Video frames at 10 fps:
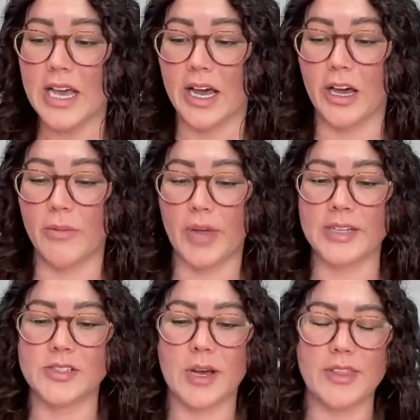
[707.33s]
Um,
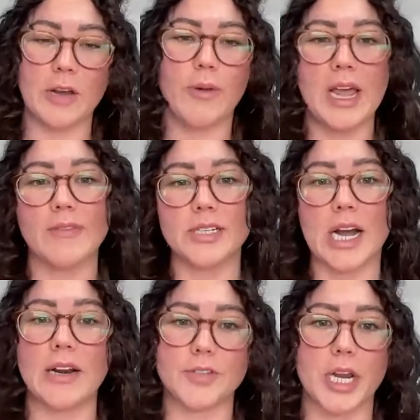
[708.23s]
and so I think we have to
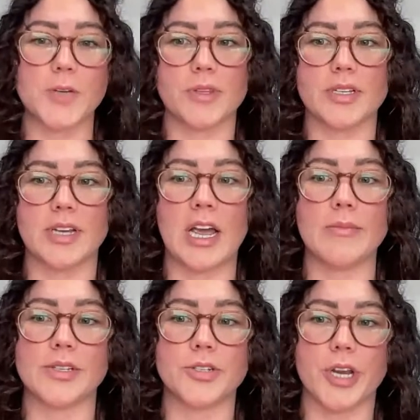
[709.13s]
kind of change with the
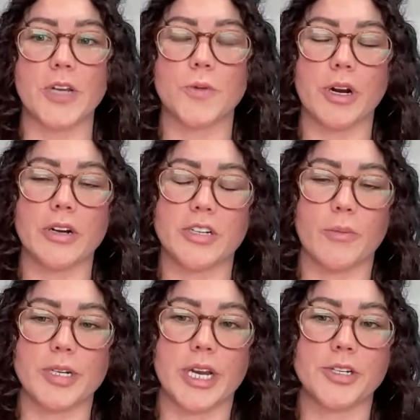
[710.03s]
times and change what our
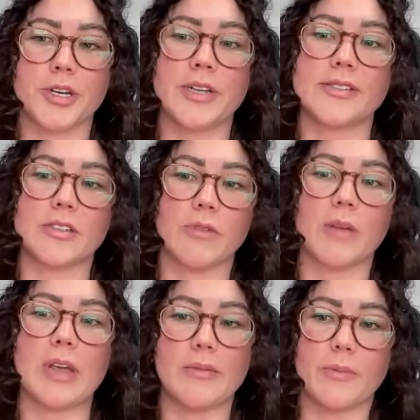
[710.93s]
interpretation is to
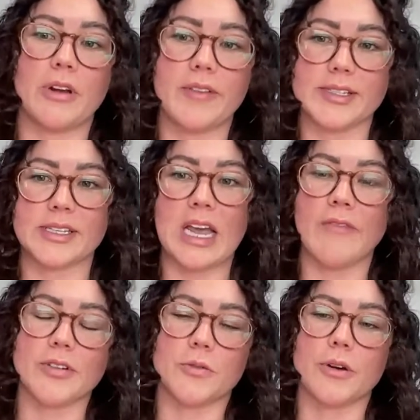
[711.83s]
where maybe previously
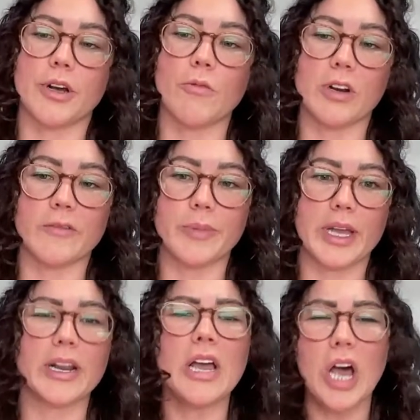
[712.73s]
advertorial would have
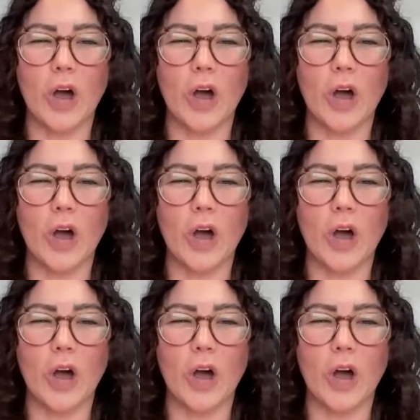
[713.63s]
been